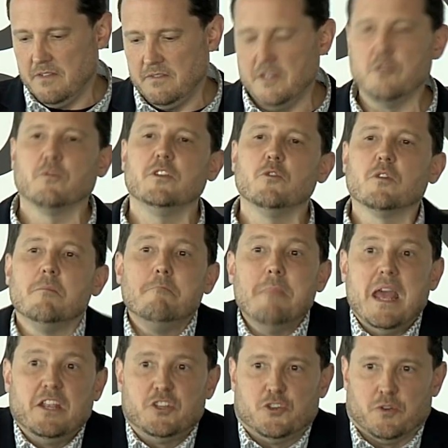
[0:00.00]
you can
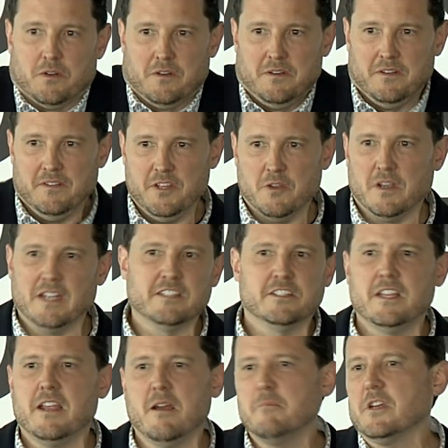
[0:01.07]
measure I could
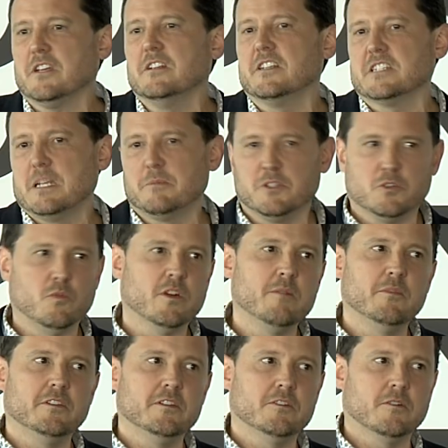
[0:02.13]
say, I'm not going to accept a $20
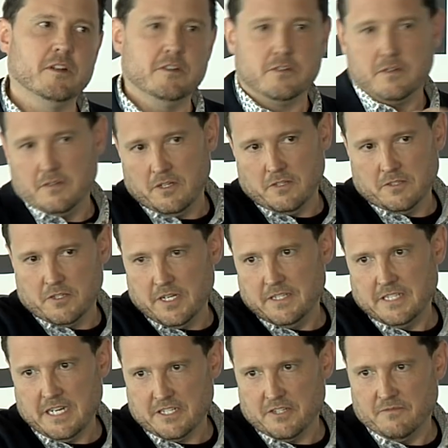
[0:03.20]
million
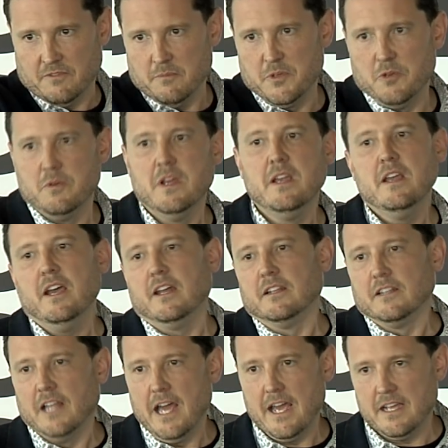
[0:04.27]
transaction from you
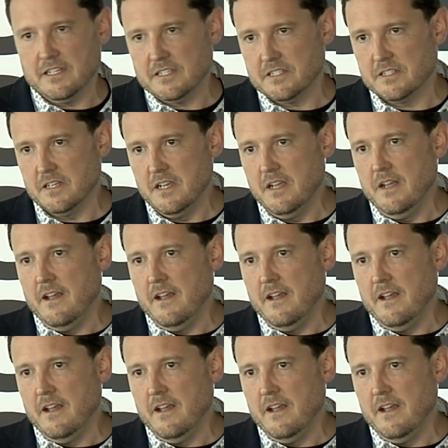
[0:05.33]
unless